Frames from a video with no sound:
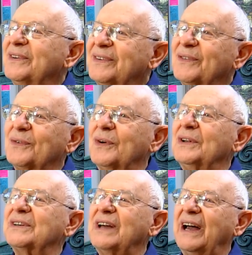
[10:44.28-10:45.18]

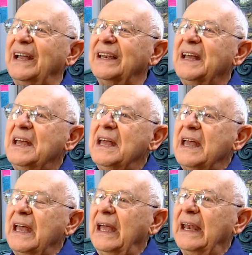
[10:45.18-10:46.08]
Real tight.
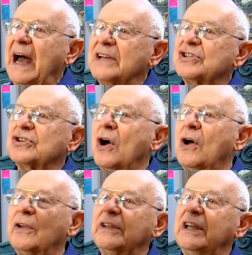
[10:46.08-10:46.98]
And I
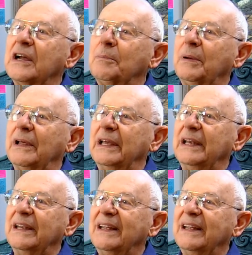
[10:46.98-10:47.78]
stalled the airplane,